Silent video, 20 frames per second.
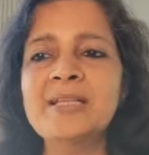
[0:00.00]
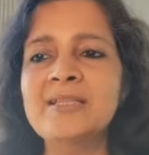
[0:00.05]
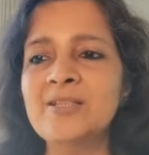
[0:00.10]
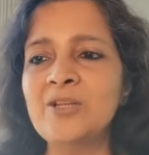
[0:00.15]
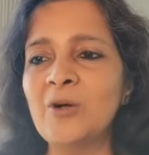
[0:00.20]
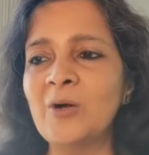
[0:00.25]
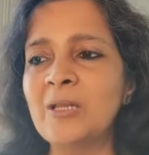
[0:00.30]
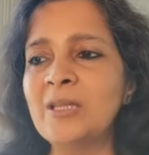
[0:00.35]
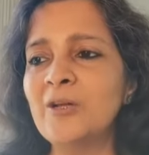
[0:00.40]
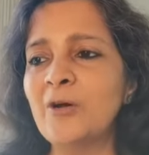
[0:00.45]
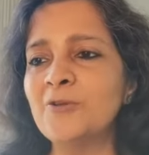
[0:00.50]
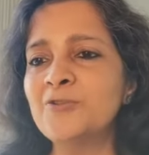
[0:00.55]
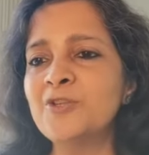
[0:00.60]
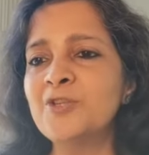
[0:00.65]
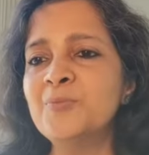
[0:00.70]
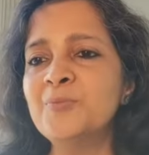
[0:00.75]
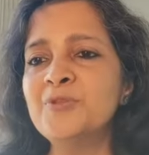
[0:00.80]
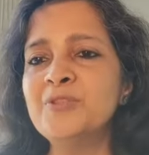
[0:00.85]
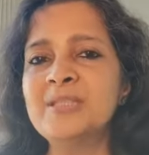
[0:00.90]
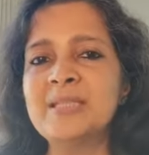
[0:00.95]
It's called the
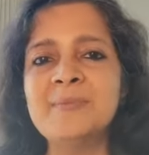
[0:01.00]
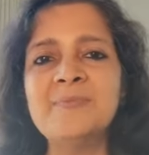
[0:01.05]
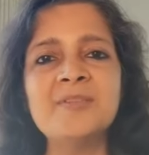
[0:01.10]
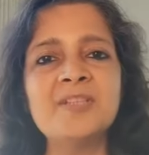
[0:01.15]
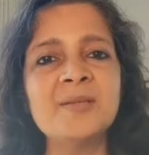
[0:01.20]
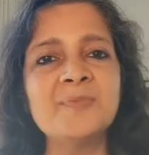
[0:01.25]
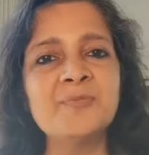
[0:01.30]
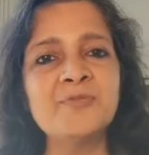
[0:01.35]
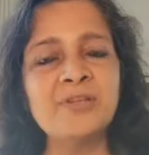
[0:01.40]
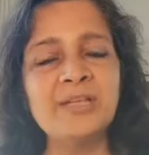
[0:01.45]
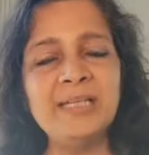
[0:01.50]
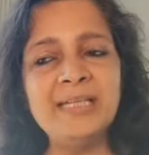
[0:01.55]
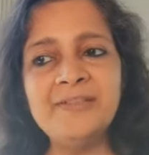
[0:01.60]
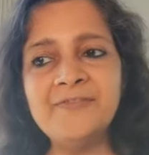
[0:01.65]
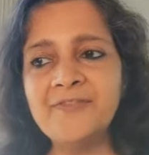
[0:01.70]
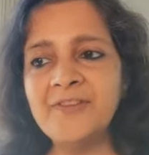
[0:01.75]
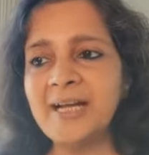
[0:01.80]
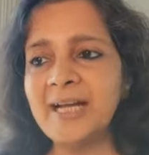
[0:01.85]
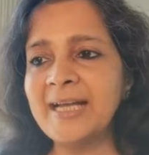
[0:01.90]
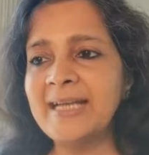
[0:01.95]
Autoimmune Symptom
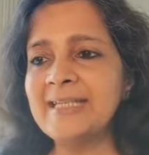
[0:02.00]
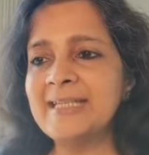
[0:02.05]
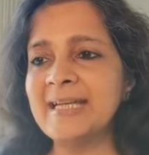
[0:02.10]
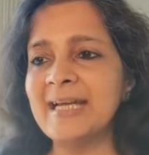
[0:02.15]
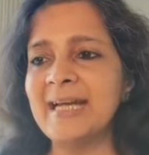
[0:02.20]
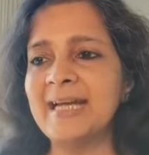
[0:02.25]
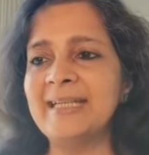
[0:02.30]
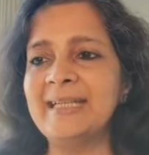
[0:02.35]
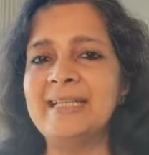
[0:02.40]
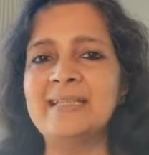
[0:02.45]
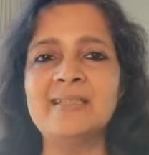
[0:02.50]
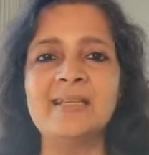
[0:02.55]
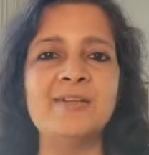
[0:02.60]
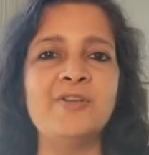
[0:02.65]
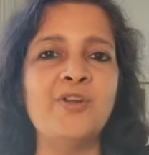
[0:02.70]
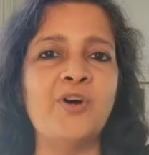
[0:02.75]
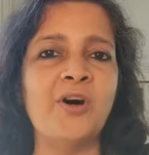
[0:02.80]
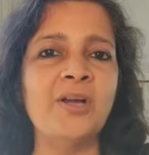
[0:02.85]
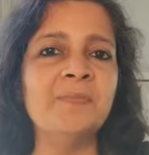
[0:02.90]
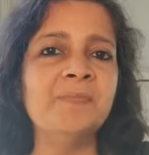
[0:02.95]
Relief Guide, and it's a
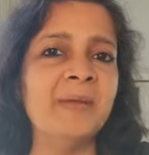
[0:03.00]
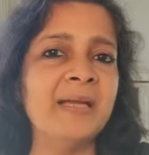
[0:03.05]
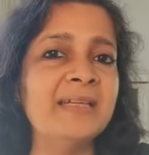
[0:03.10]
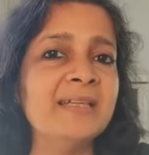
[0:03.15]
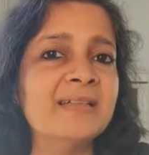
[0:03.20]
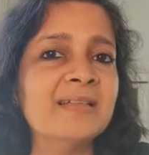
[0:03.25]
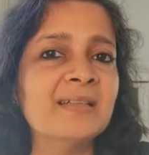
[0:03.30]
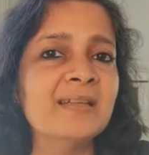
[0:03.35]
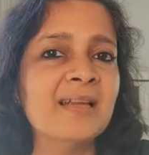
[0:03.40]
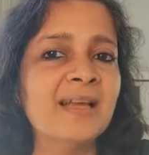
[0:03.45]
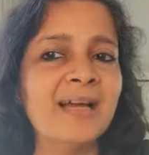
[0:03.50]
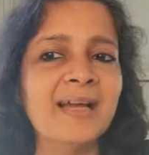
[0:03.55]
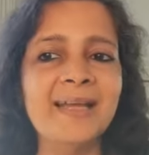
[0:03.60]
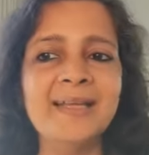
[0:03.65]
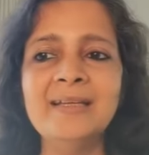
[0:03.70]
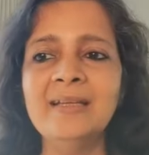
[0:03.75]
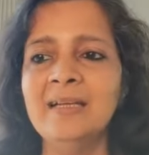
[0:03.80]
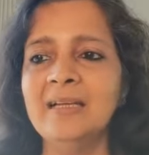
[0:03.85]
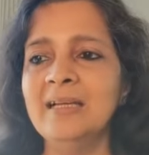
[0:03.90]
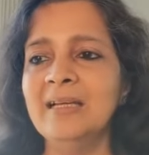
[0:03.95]
non-medical
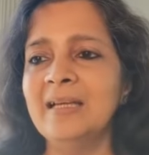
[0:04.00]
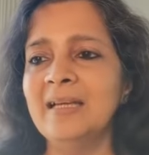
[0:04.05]
guide.